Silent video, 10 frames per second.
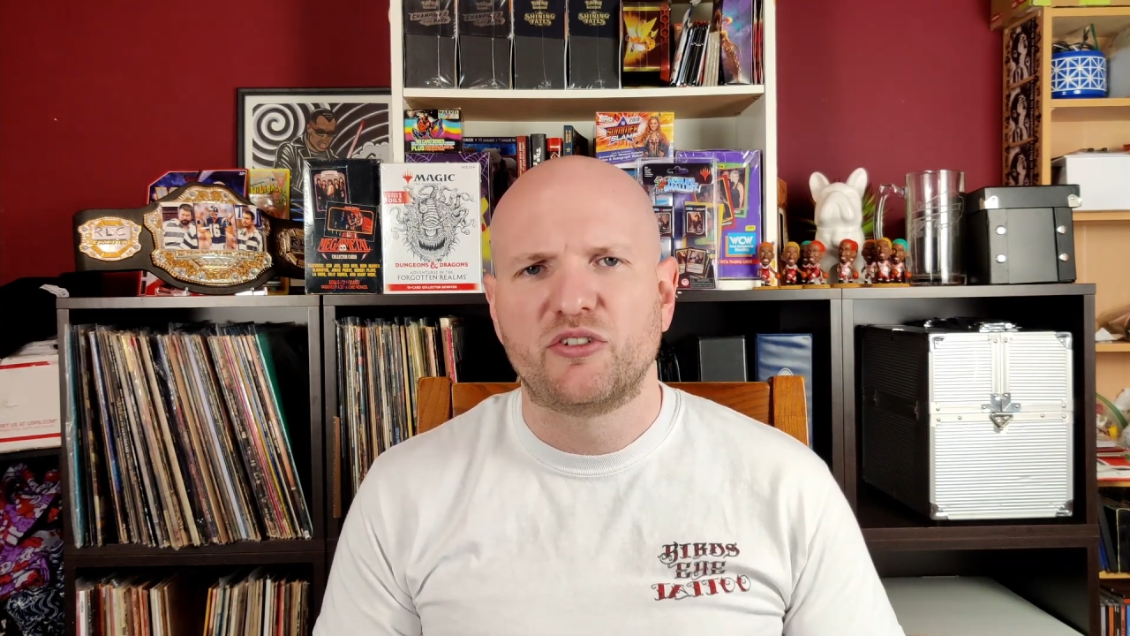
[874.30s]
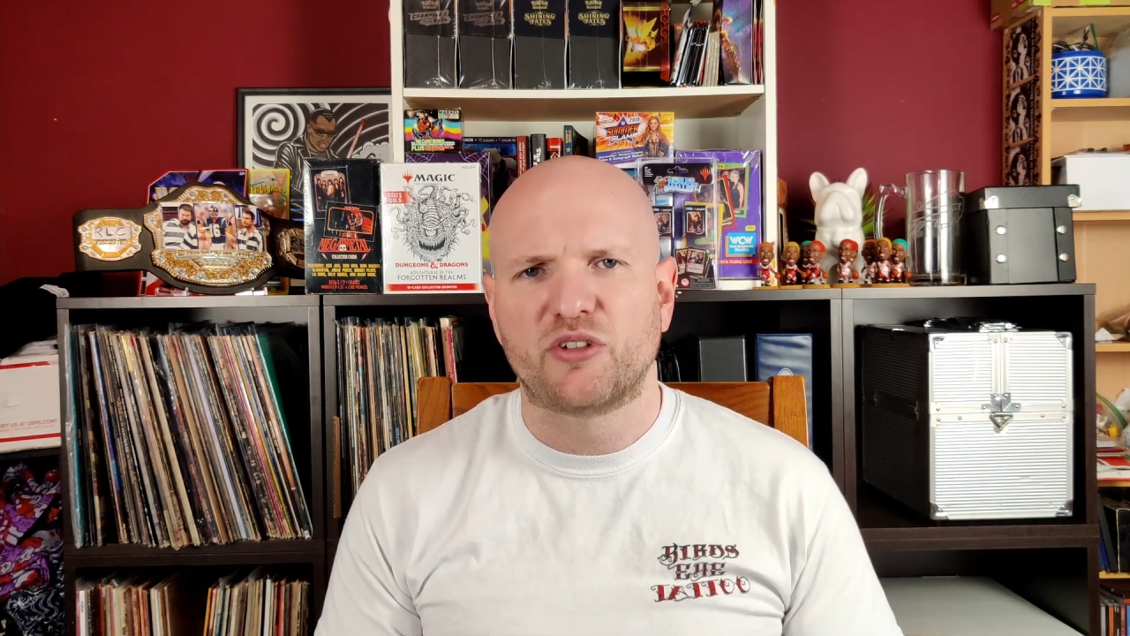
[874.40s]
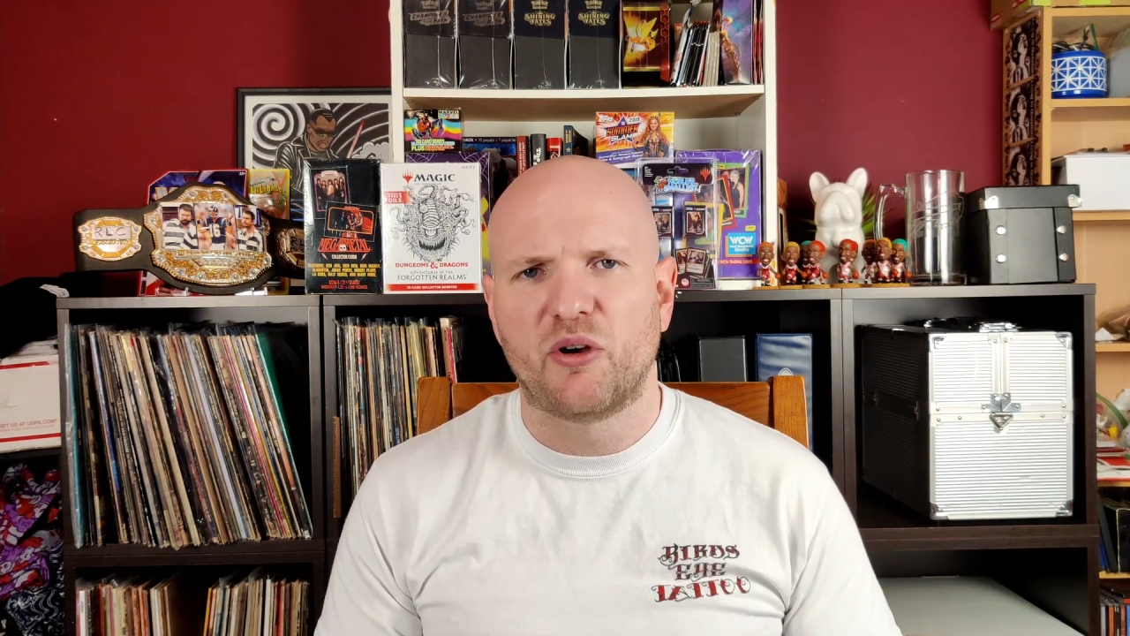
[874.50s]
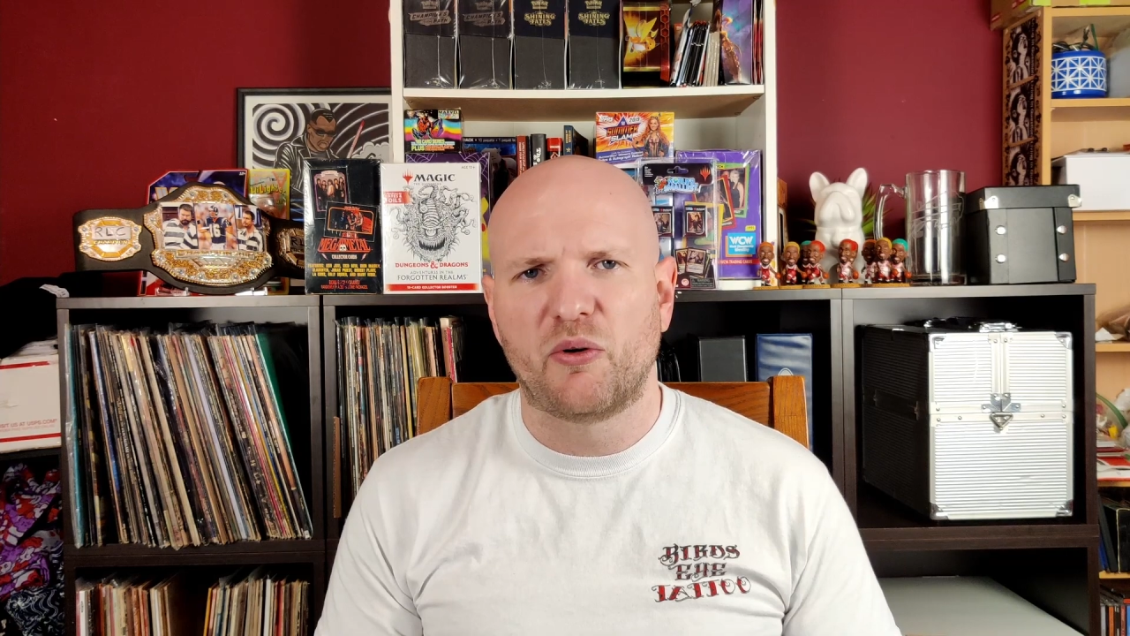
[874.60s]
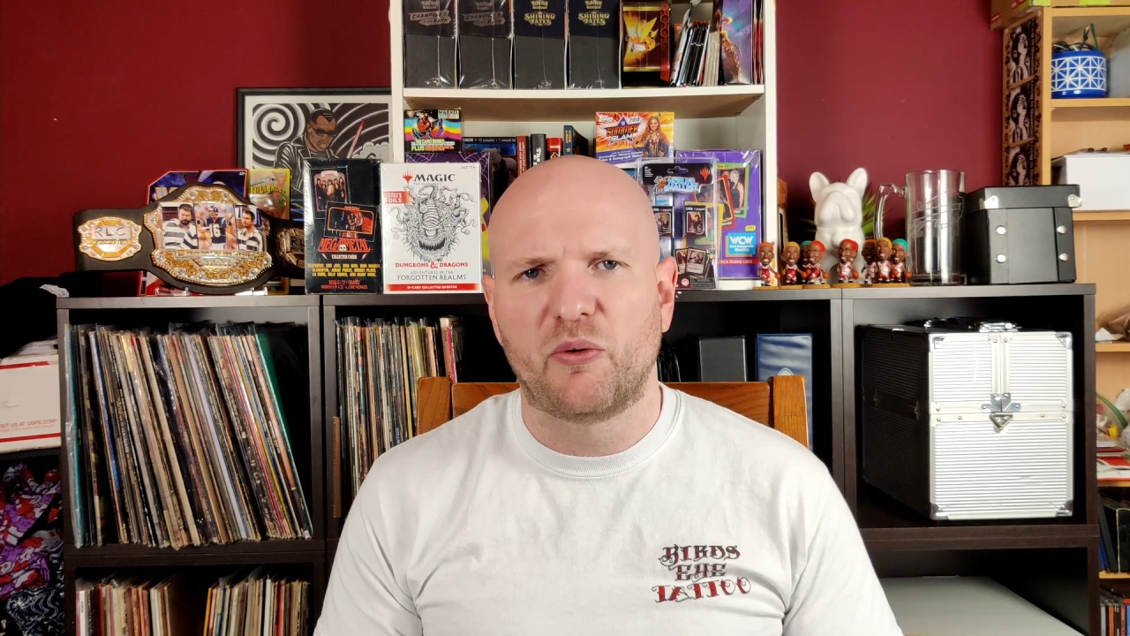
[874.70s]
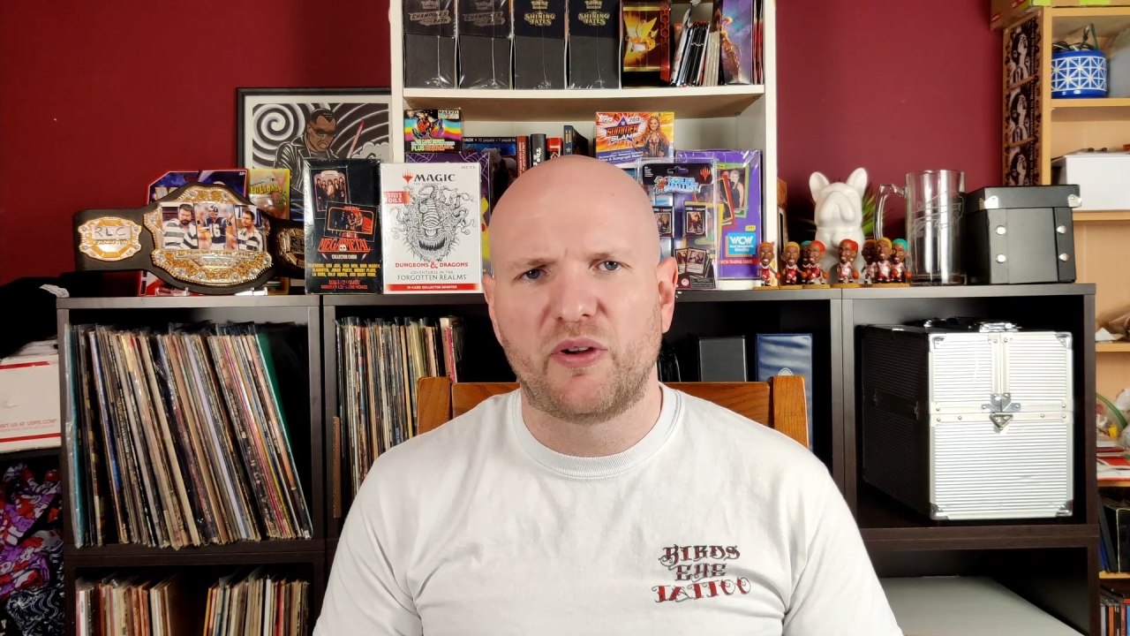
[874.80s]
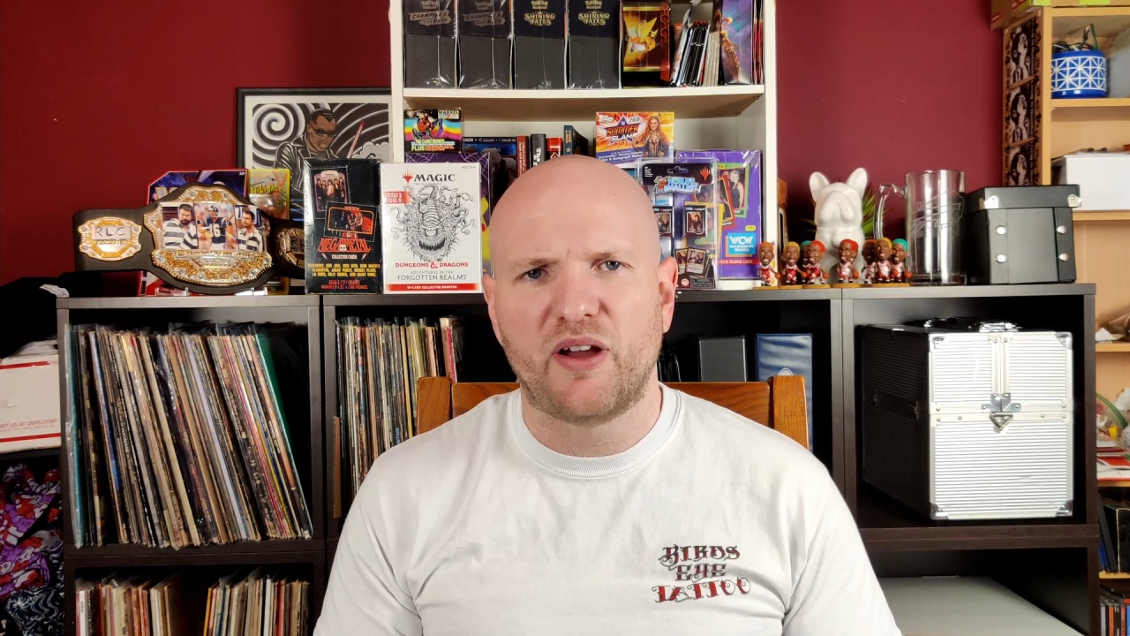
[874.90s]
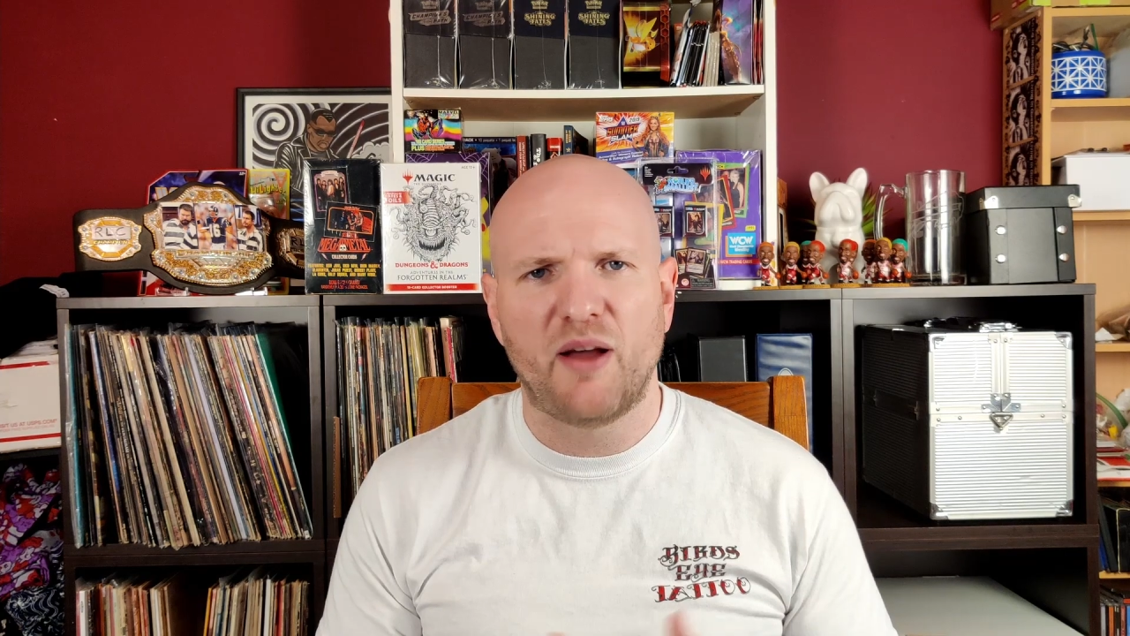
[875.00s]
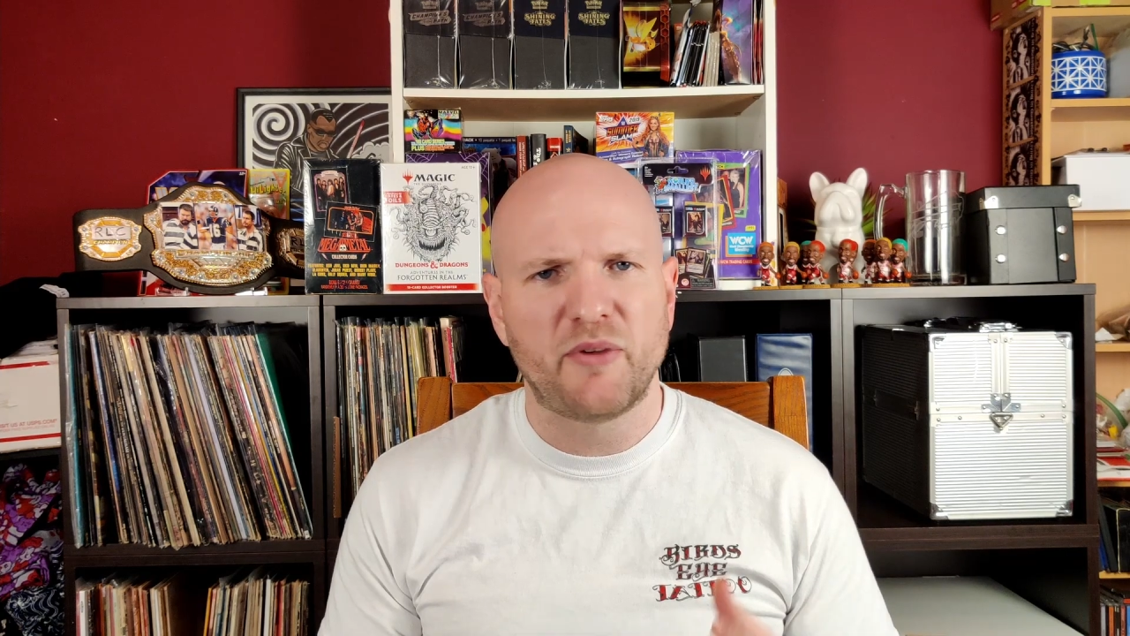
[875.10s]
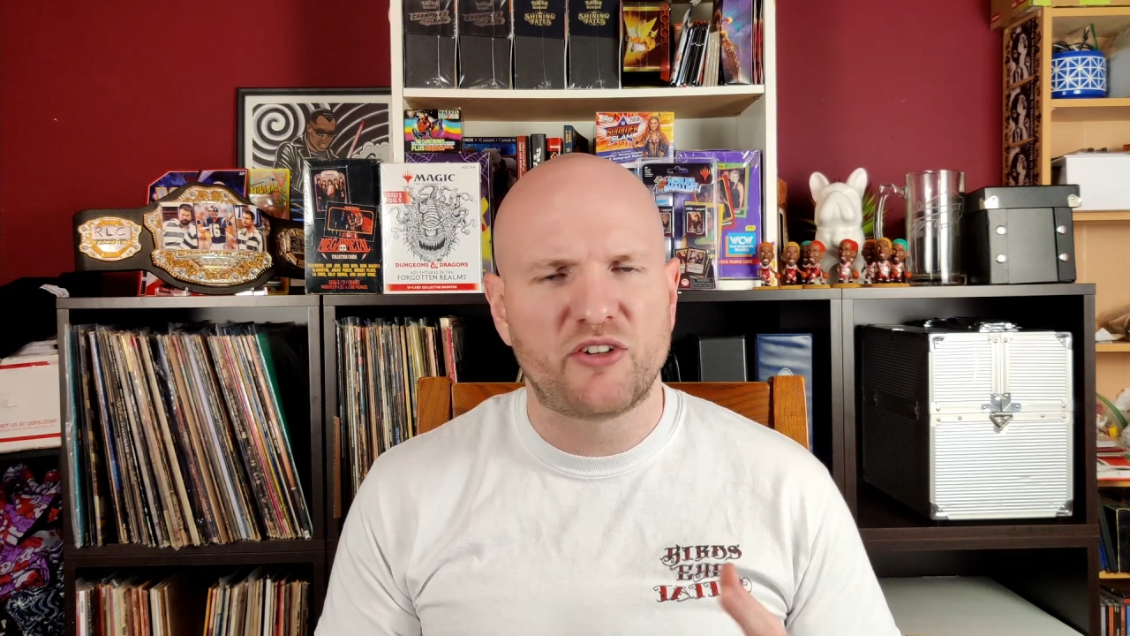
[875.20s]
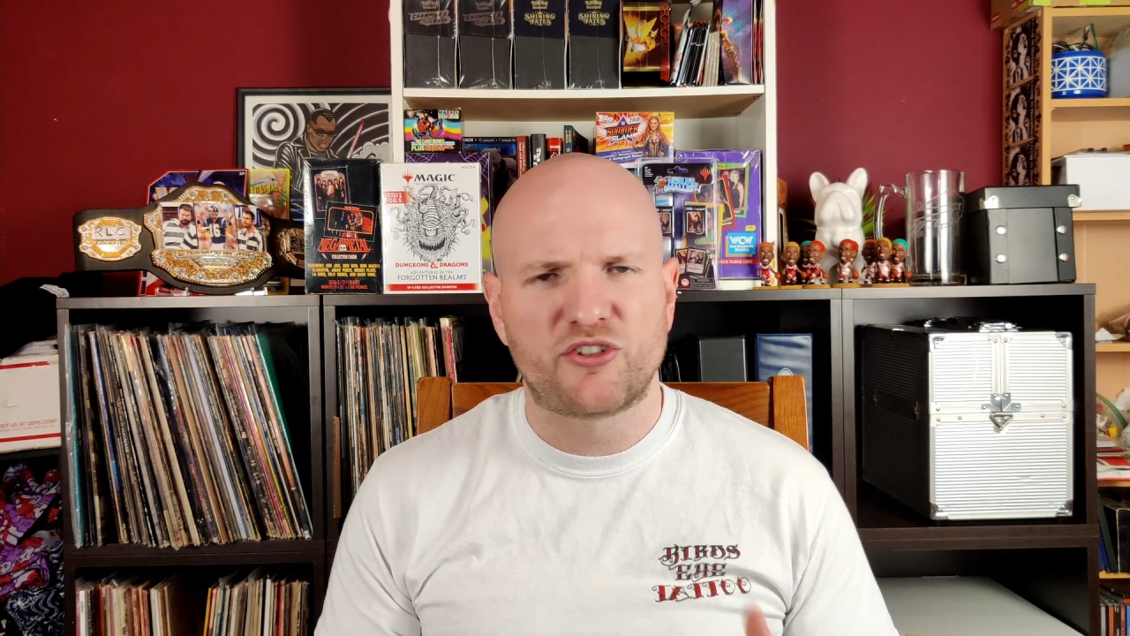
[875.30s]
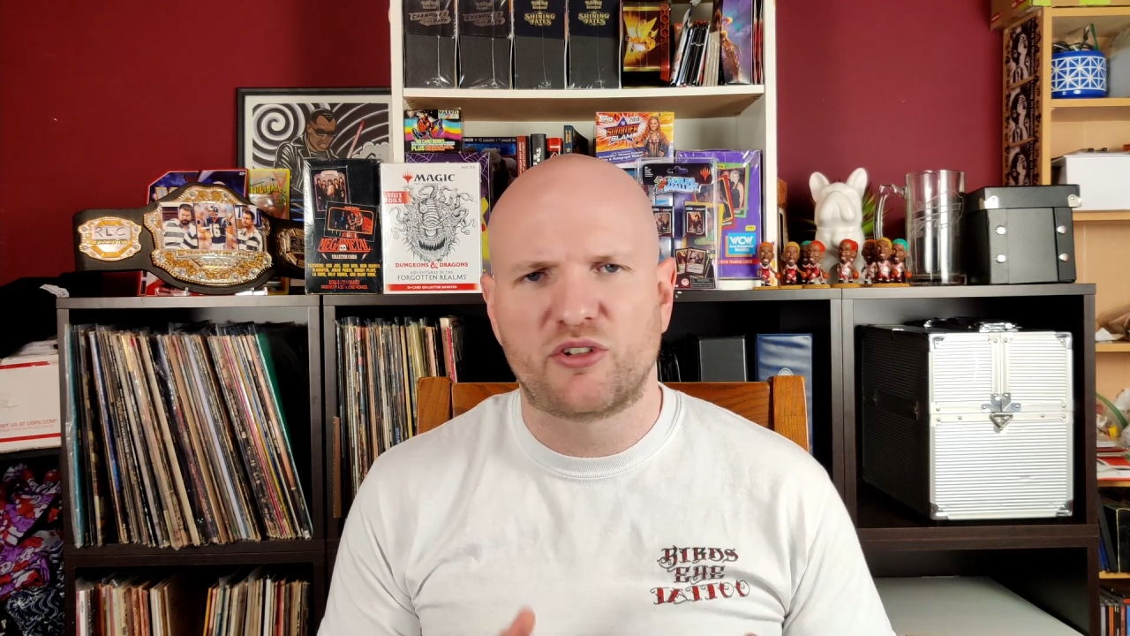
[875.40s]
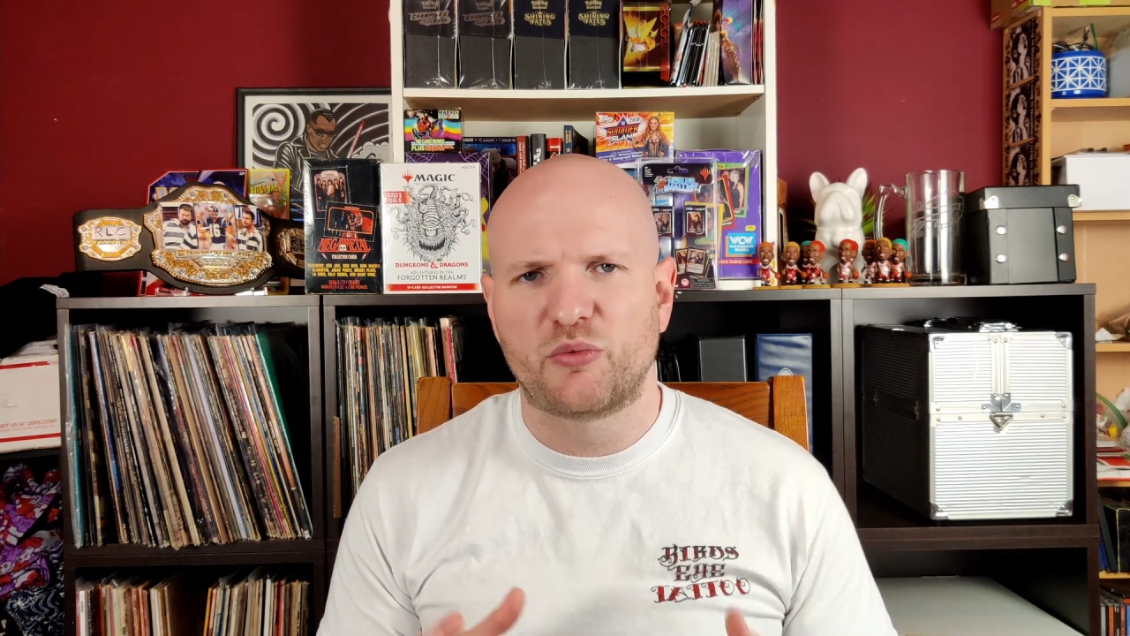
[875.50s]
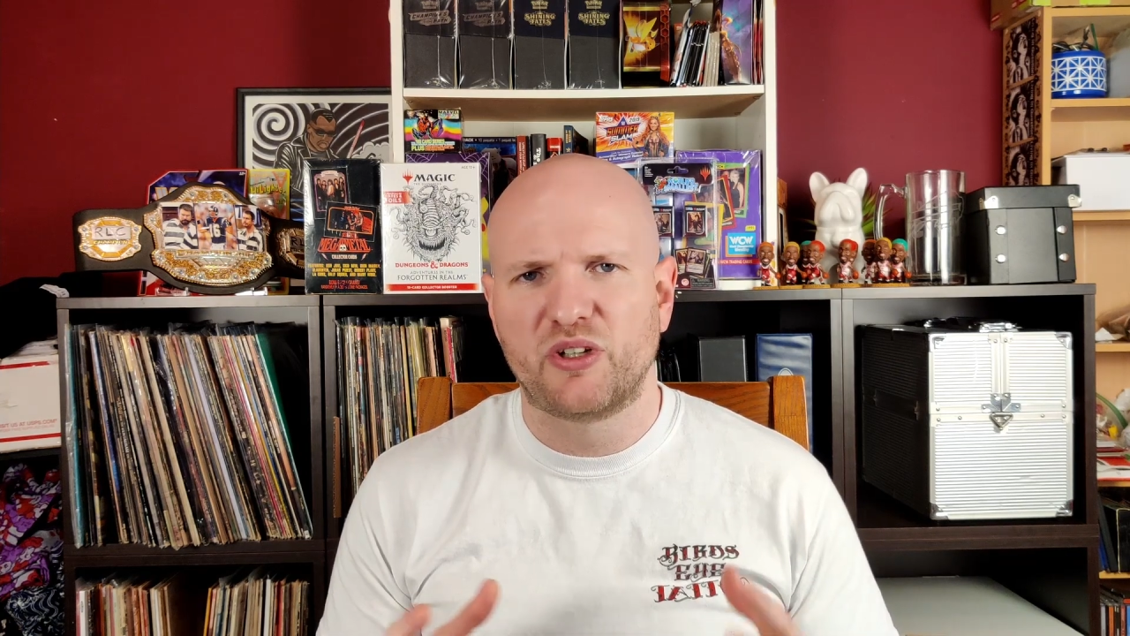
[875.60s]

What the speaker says: So I'm not sure